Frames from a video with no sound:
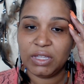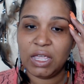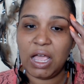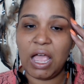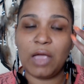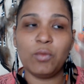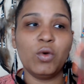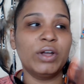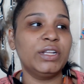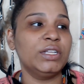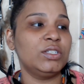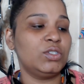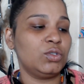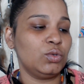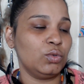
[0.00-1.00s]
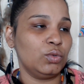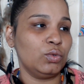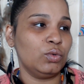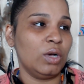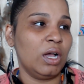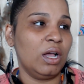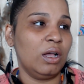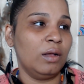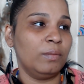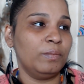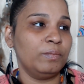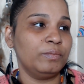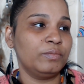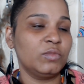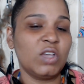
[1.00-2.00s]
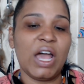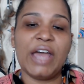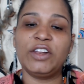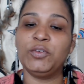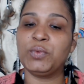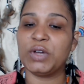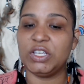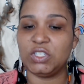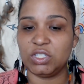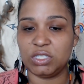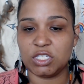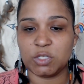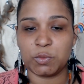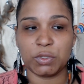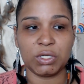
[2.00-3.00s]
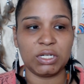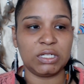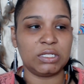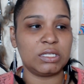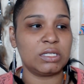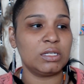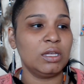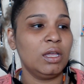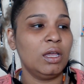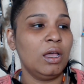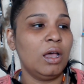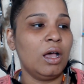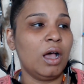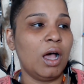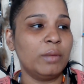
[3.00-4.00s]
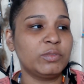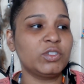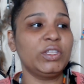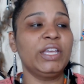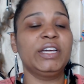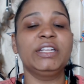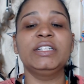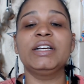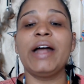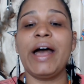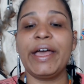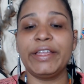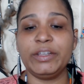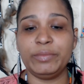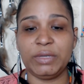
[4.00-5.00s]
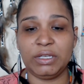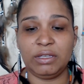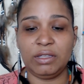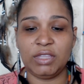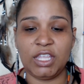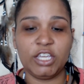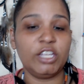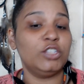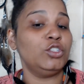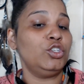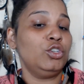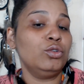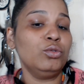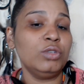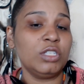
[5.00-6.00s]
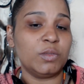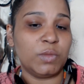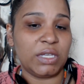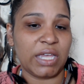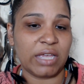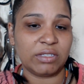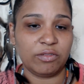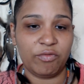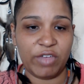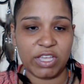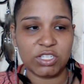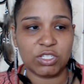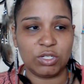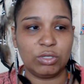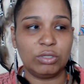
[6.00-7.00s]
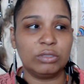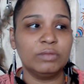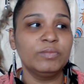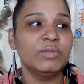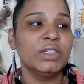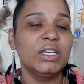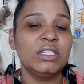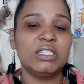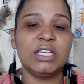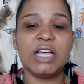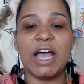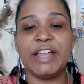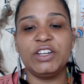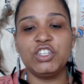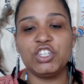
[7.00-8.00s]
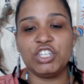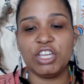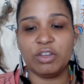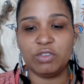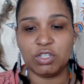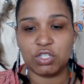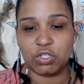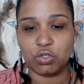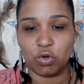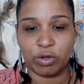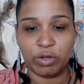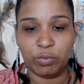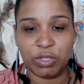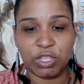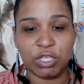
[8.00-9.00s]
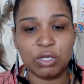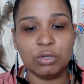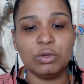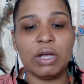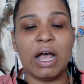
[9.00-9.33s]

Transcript: I wanted to kind of pray to the spirits so they can guide me and they can use me as a vessel to kind of share this story with you.